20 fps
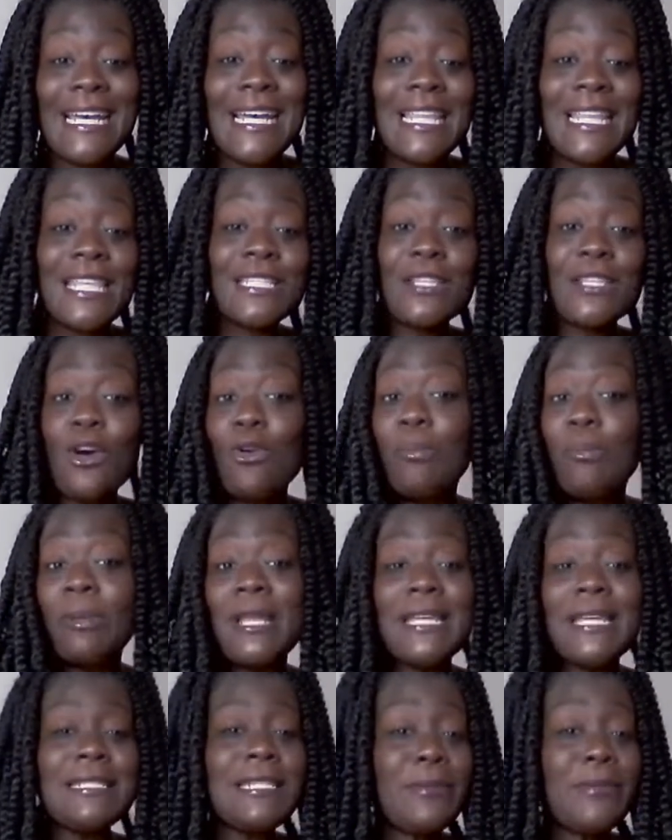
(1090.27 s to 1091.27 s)
this whole
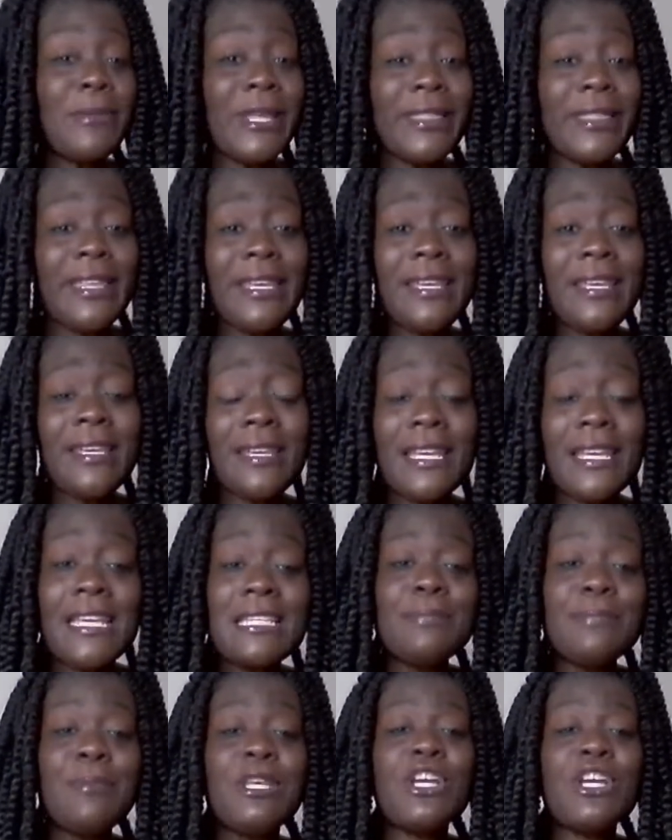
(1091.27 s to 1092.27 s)
pandemic thing,
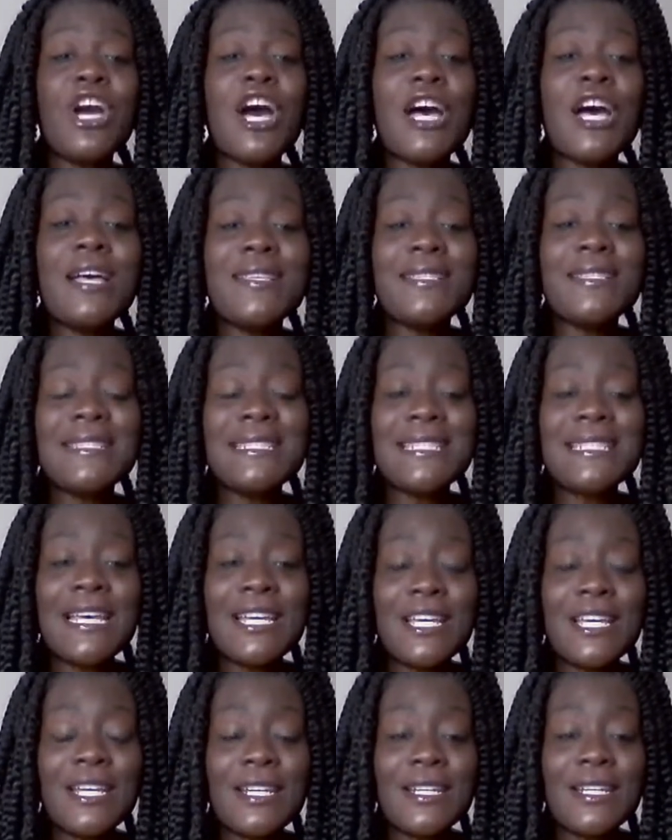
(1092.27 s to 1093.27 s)
is because
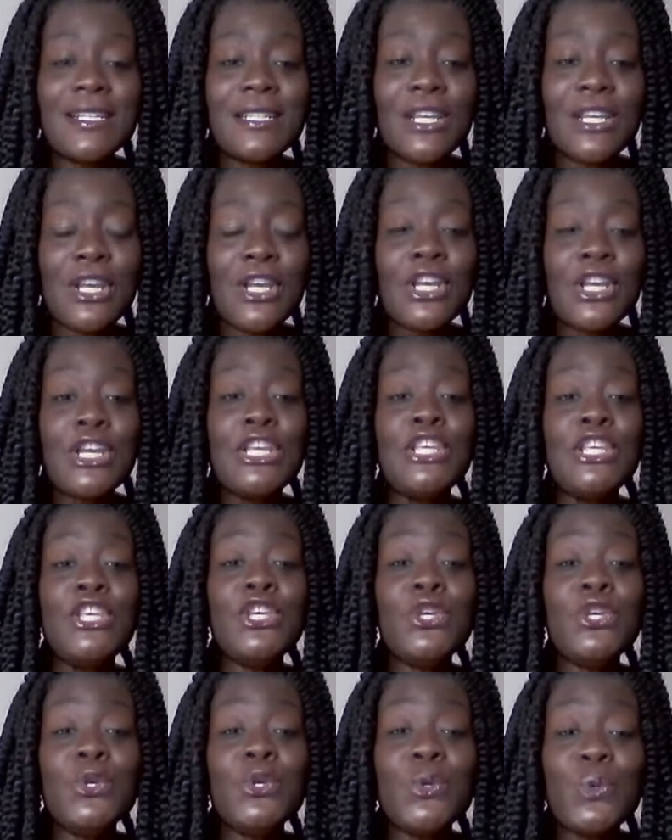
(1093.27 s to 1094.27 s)

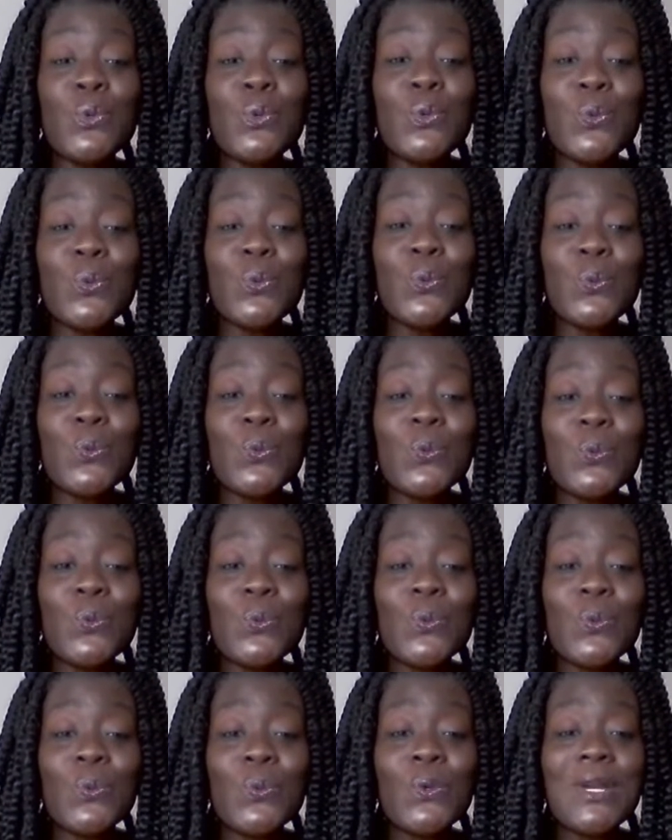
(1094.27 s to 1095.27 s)
you
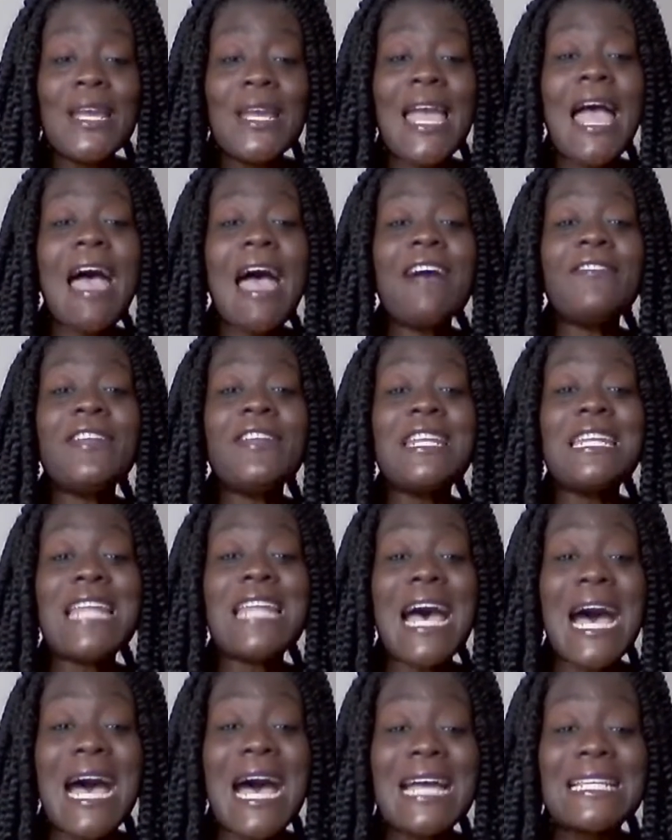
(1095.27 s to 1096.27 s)
have
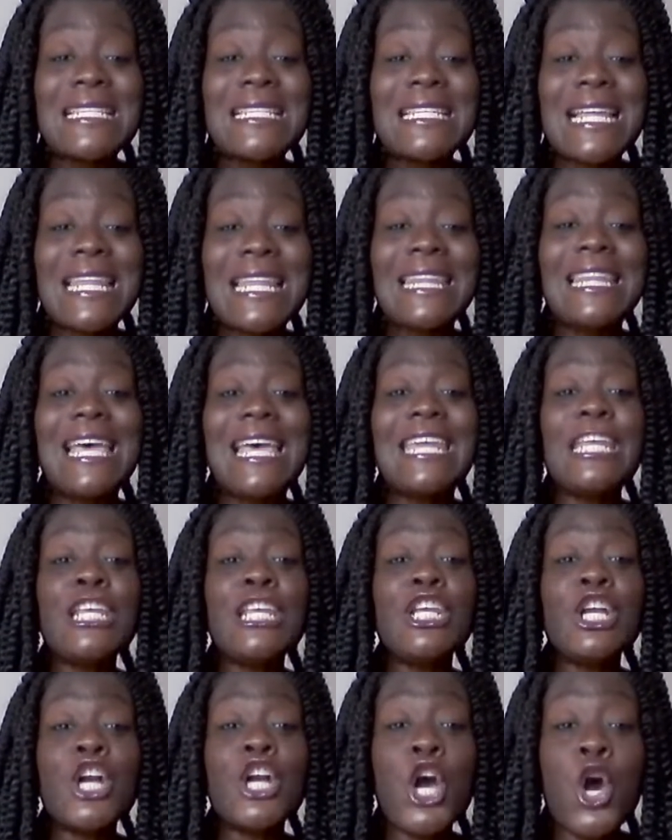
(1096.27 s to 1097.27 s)
not let
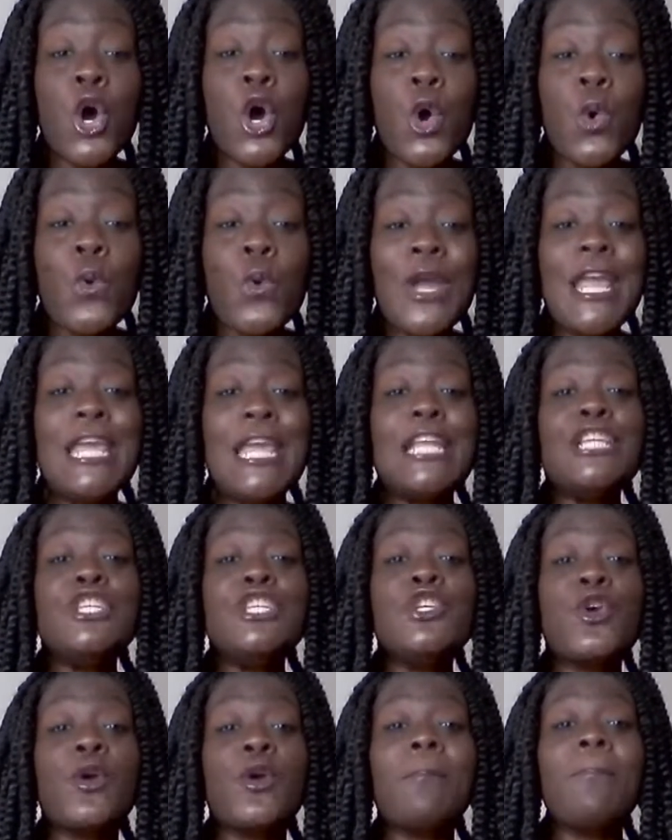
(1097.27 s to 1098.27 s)
it go
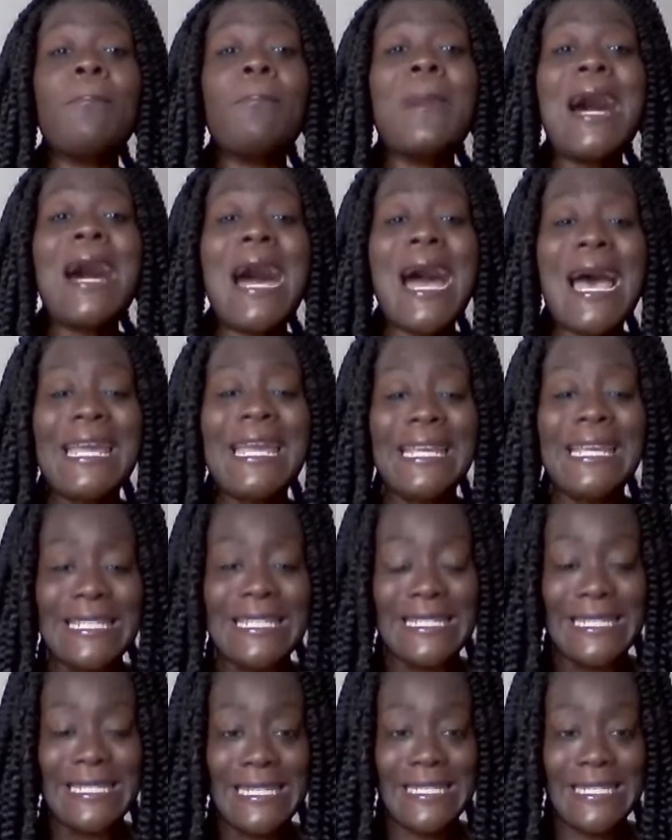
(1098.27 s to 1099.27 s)
in your
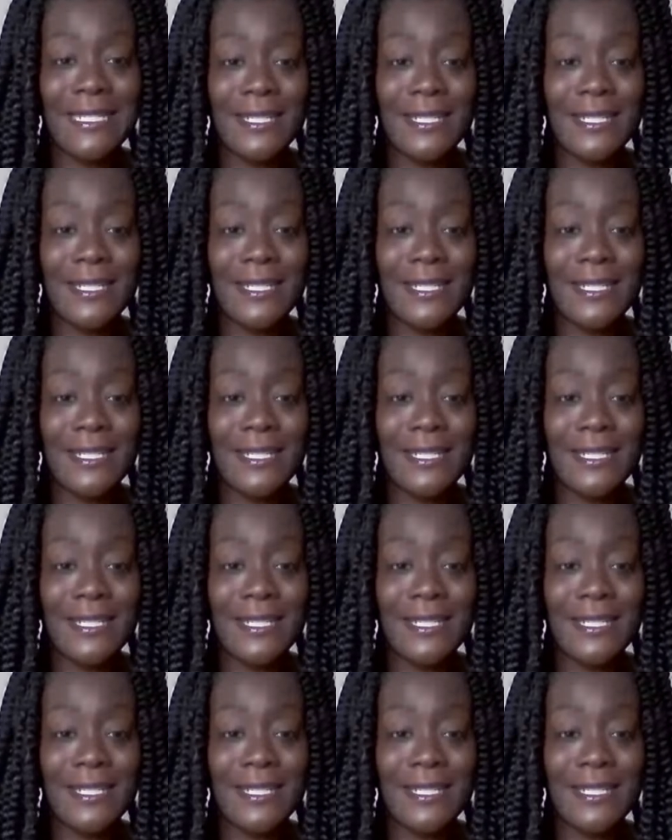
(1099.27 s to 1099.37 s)
mind.